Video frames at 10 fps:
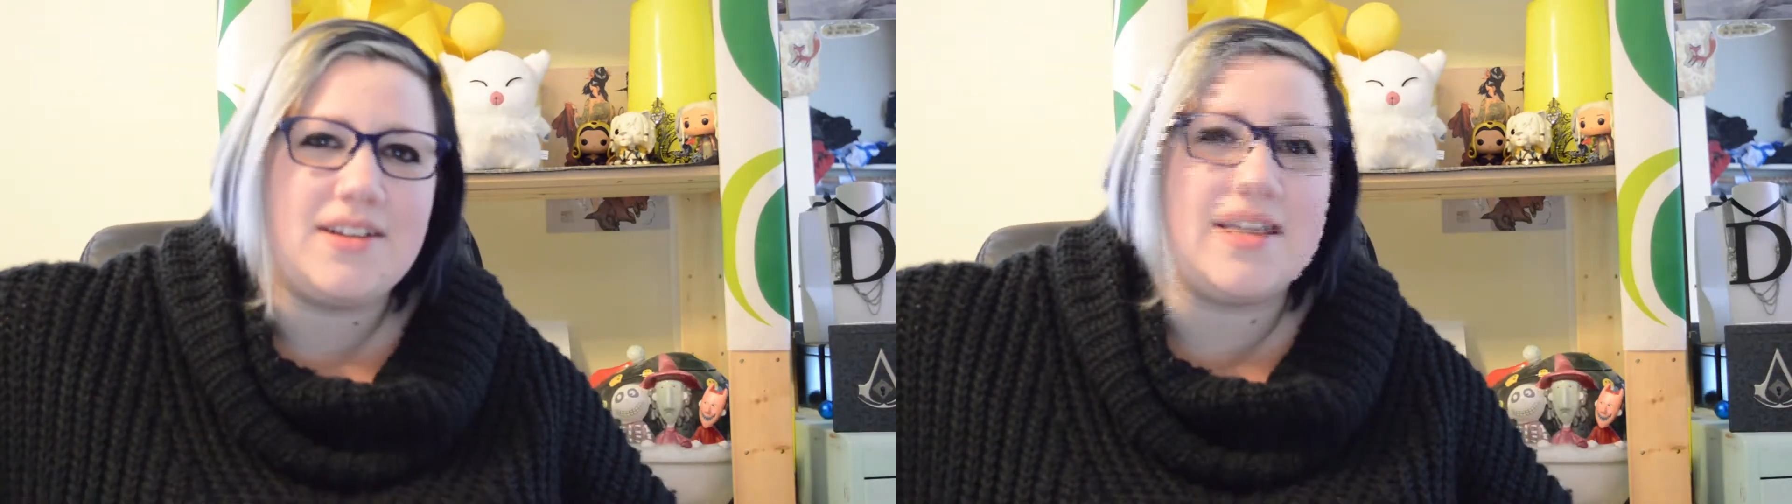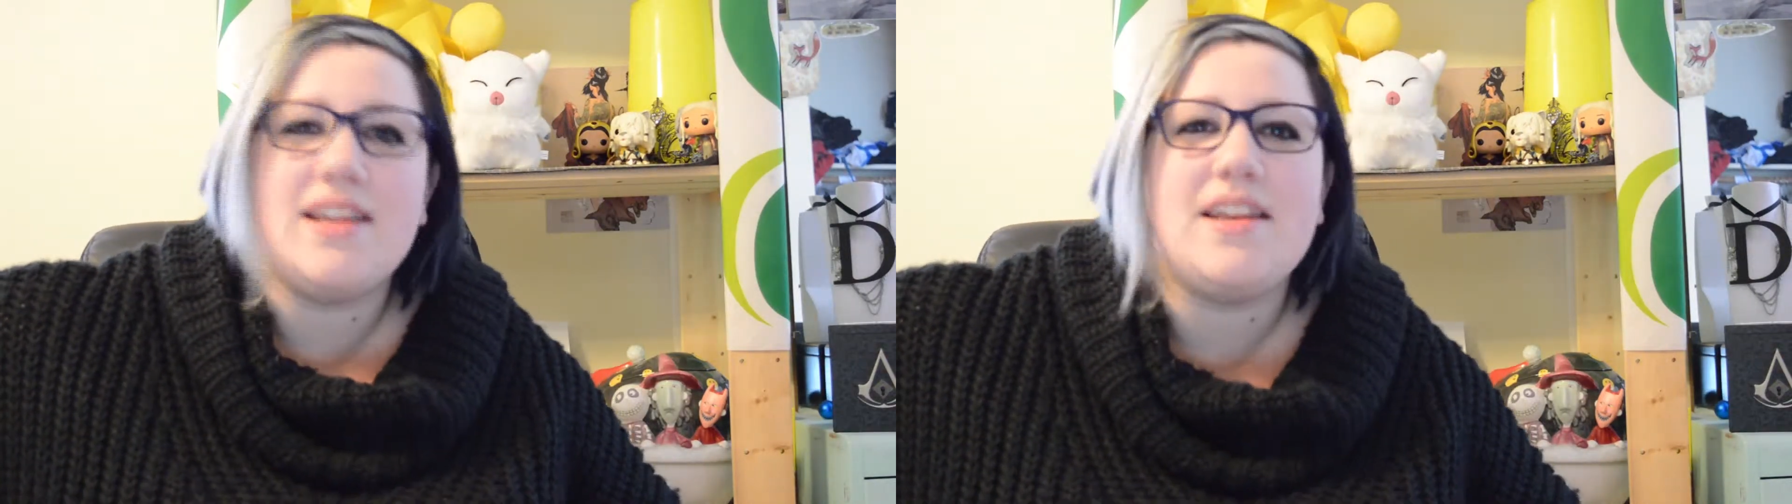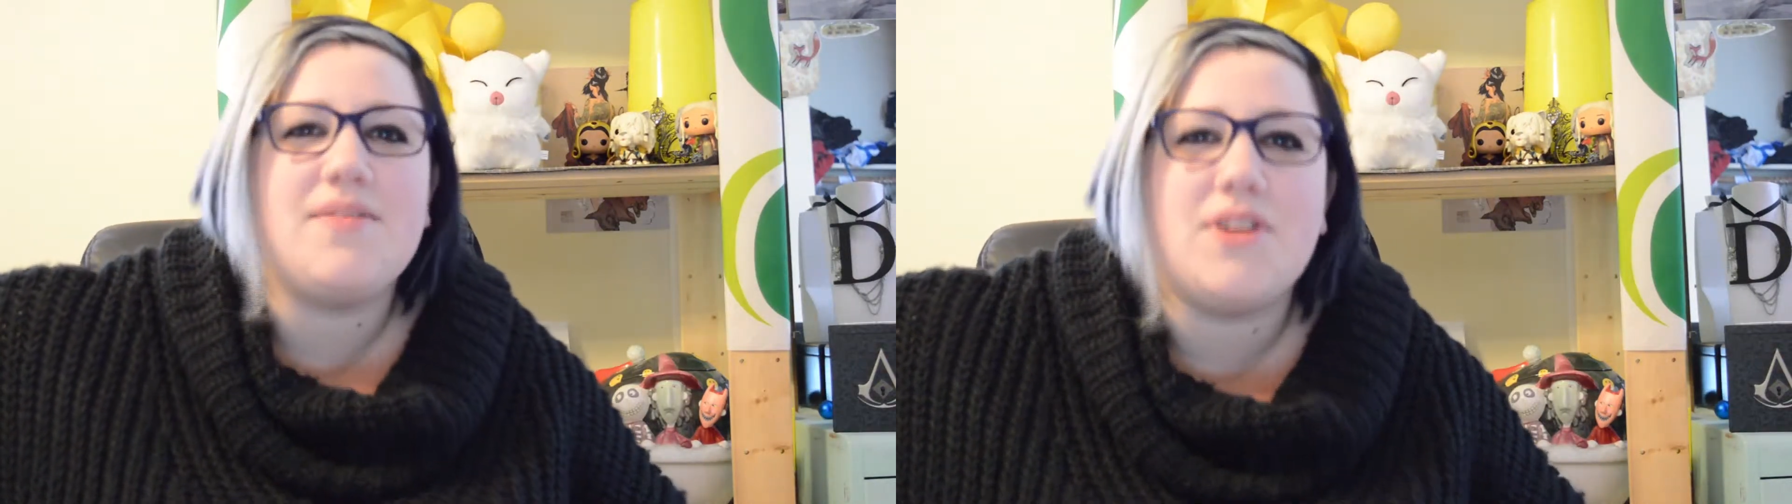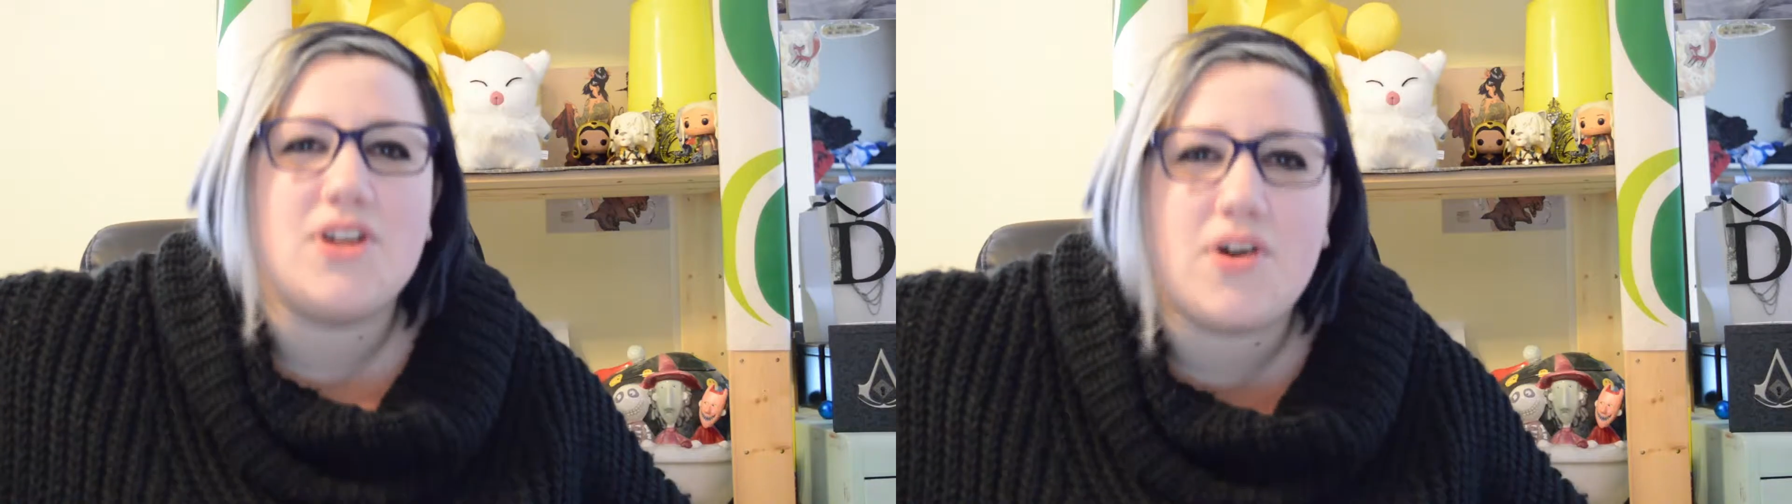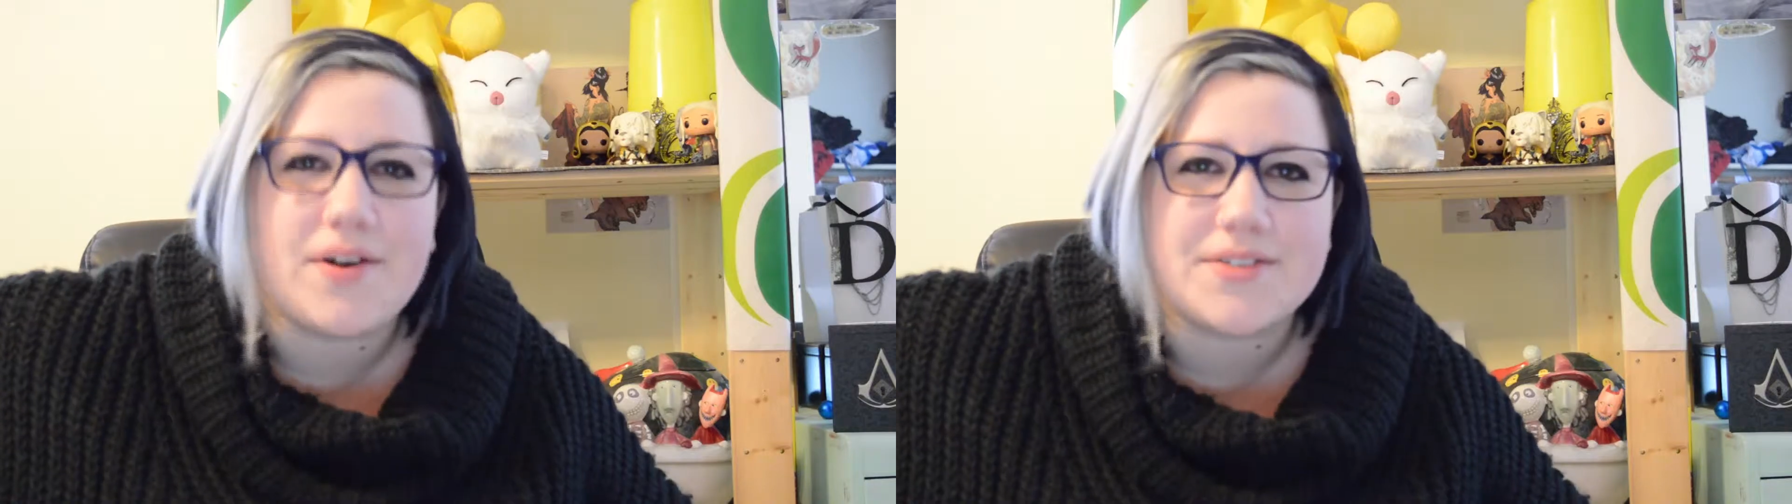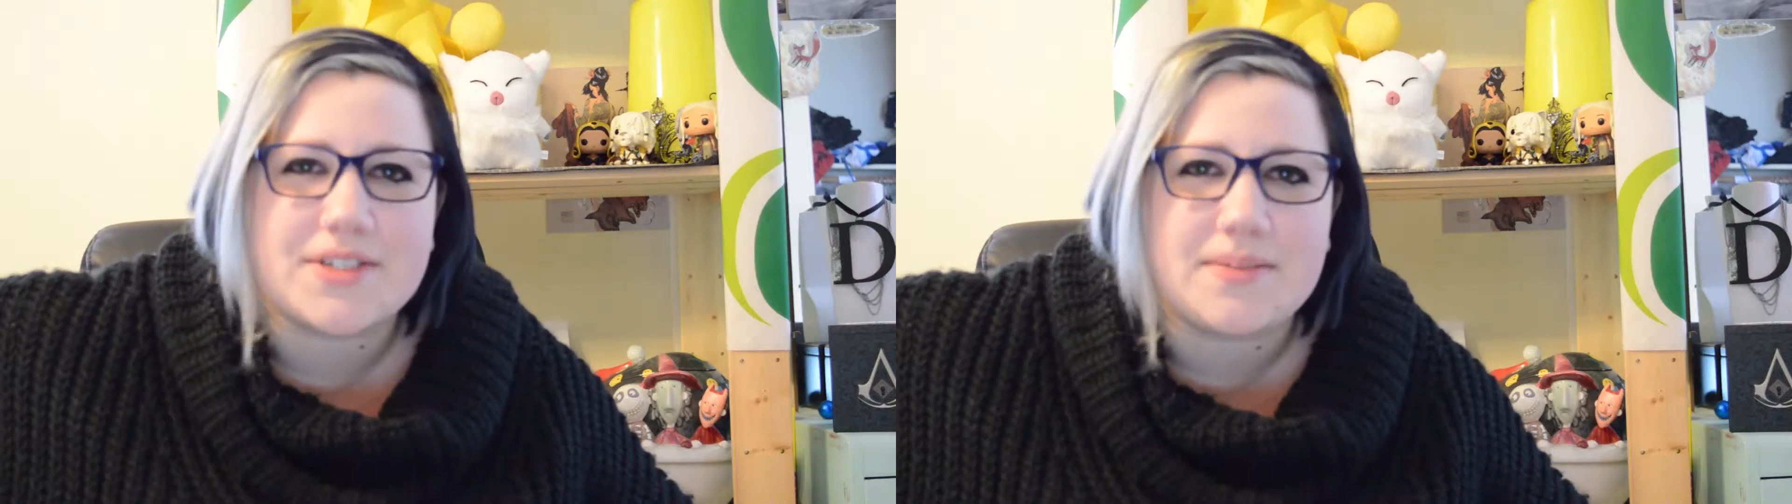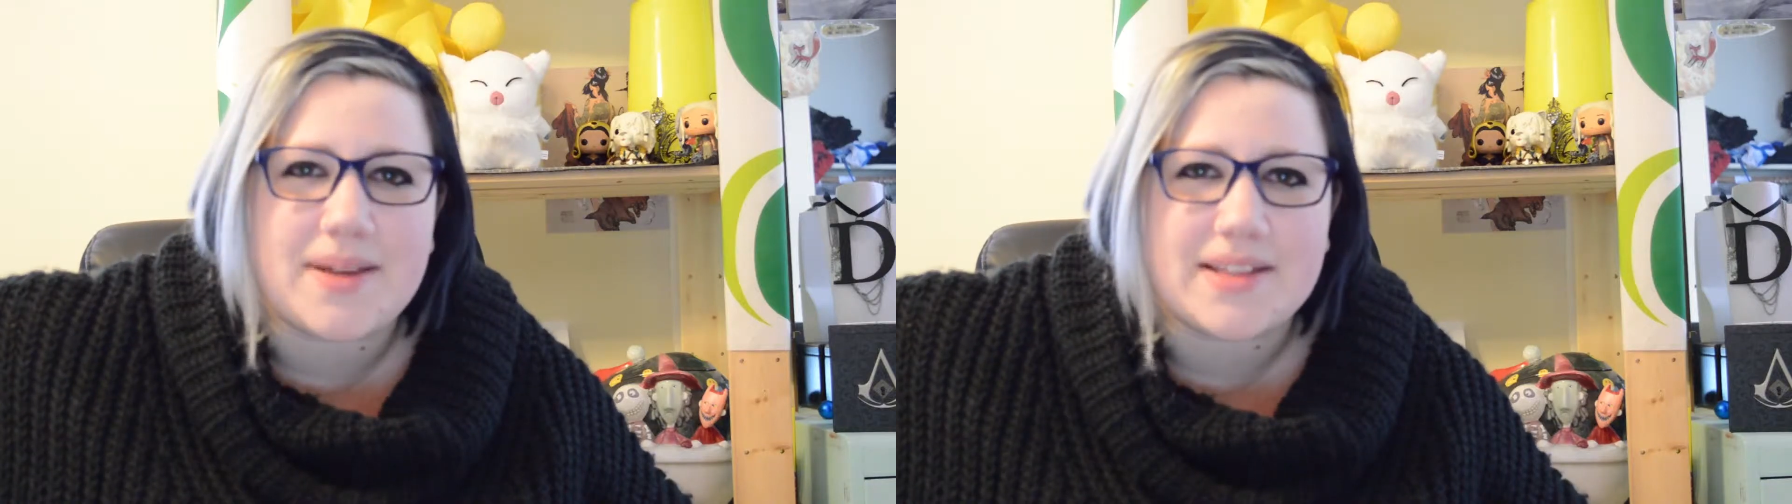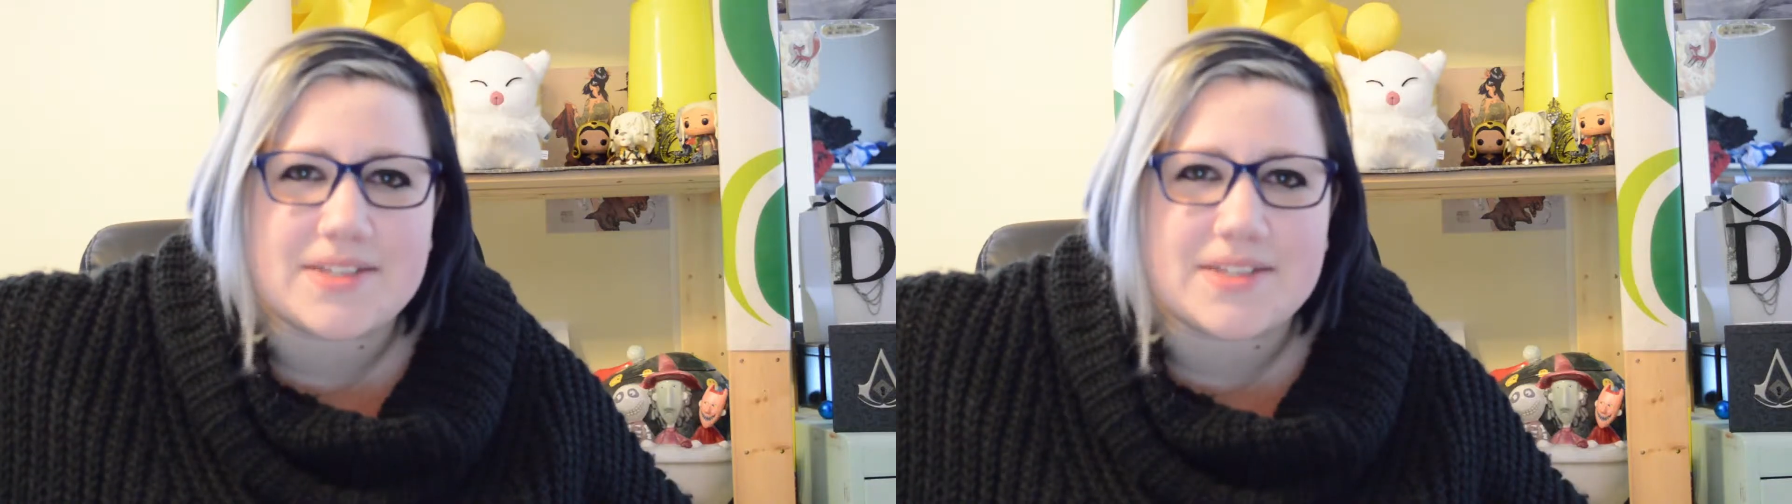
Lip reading: He didn't even know I was gonna make